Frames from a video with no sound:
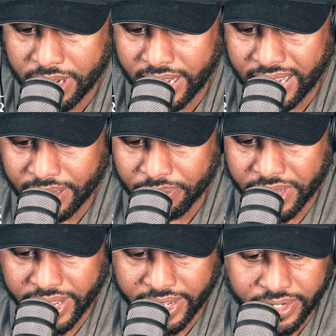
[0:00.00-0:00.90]
mind,
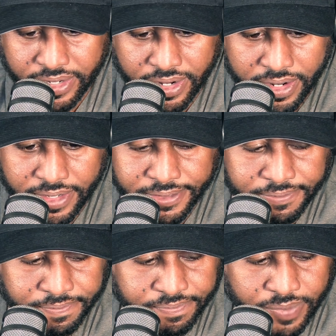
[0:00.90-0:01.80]
man, and
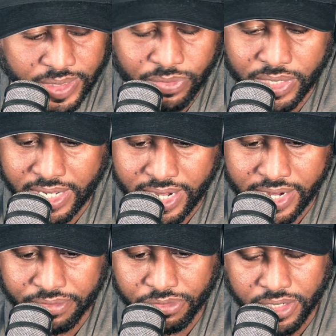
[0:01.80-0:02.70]
really
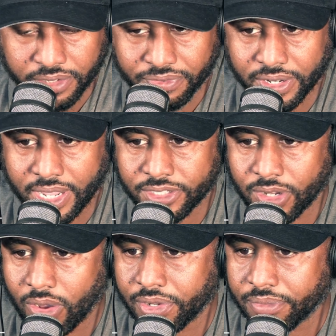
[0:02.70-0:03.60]
didn't really feel like
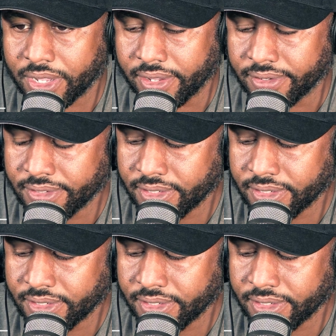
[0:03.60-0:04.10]
talking, man.